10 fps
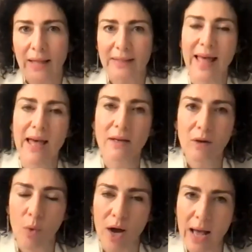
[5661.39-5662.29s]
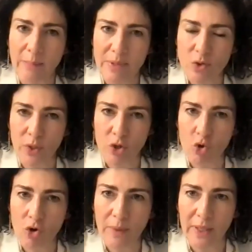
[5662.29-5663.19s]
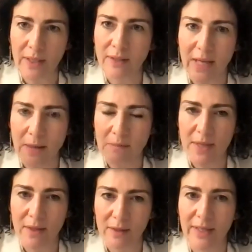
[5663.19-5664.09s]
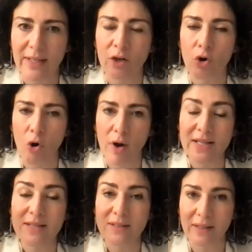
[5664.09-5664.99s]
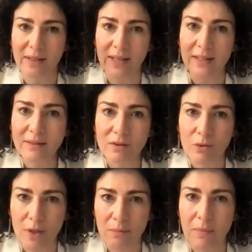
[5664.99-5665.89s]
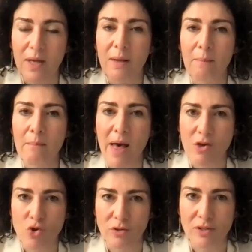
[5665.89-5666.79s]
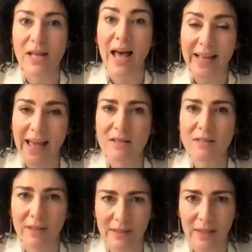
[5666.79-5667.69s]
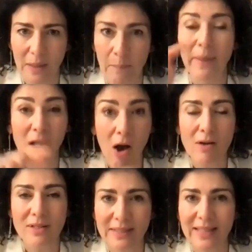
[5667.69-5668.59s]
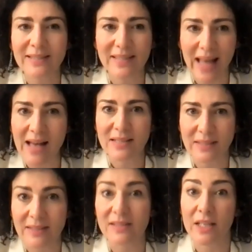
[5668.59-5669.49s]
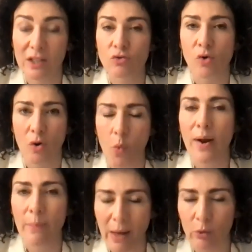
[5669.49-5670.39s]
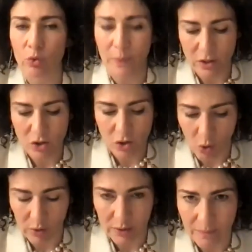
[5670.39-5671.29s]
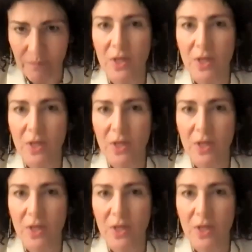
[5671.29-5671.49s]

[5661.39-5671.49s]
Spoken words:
Then what happens with Germany, they immediately go and seek interim measures against Italy because these assets in Rome were about to be sold.